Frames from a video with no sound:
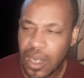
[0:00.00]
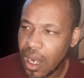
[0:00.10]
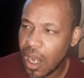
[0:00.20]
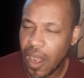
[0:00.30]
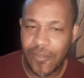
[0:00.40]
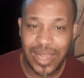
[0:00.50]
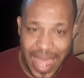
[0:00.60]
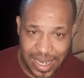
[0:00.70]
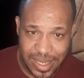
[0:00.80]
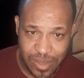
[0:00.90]
uh of
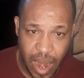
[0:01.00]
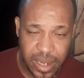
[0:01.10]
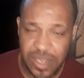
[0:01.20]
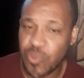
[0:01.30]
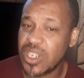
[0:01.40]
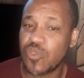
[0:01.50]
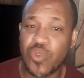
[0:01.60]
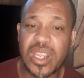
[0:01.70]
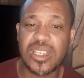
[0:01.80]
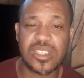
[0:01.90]
lettuce right just we just
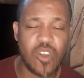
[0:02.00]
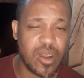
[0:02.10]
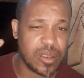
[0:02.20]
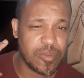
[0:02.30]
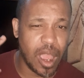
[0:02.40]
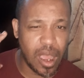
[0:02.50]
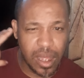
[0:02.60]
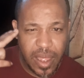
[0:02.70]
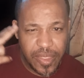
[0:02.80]
really just started uh,